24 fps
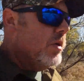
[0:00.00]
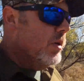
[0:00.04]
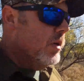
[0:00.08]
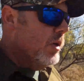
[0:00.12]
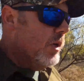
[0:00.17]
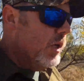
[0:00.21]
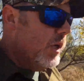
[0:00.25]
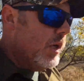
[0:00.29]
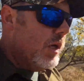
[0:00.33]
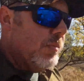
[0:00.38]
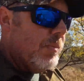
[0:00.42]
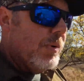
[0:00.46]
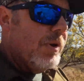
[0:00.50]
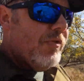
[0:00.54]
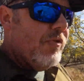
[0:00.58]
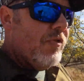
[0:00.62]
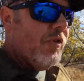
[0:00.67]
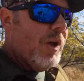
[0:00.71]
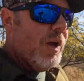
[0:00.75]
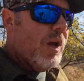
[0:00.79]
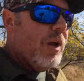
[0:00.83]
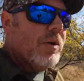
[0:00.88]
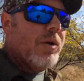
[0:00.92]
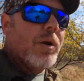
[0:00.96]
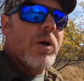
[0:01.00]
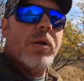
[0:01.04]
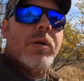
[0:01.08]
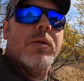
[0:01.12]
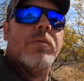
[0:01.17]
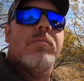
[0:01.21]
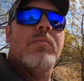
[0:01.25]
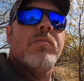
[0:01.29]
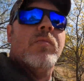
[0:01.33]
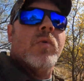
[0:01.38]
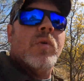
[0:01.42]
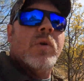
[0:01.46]
It could be found
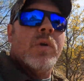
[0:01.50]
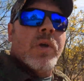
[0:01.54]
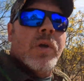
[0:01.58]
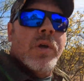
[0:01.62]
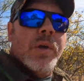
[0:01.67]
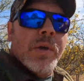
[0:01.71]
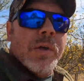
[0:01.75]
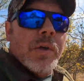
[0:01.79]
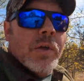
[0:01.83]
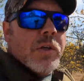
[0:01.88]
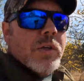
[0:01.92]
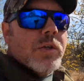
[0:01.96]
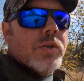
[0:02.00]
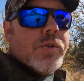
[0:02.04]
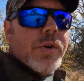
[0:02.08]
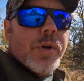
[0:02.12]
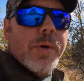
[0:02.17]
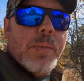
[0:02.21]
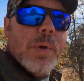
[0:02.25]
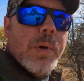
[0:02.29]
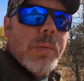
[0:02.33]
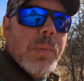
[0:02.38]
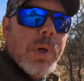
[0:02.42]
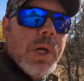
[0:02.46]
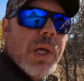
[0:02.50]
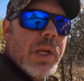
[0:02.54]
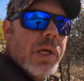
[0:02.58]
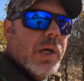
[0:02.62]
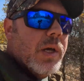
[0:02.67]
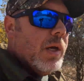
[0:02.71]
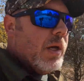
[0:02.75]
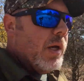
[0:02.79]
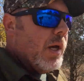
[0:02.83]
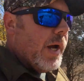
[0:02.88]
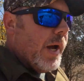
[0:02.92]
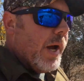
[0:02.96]
on streaming media.
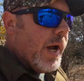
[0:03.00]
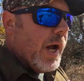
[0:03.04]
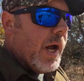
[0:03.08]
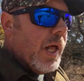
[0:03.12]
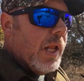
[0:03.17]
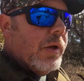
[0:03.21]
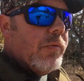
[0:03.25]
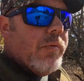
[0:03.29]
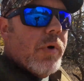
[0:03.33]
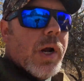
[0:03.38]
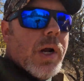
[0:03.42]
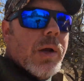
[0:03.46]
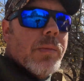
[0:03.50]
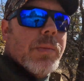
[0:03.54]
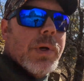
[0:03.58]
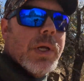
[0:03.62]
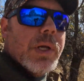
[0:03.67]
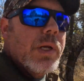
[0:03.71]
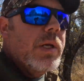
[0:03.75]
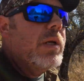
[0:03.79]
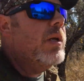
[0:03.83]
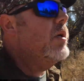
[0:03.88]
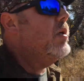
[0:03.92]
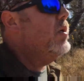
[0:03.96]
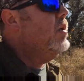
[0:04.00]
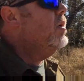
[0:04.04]
I highly recommend it.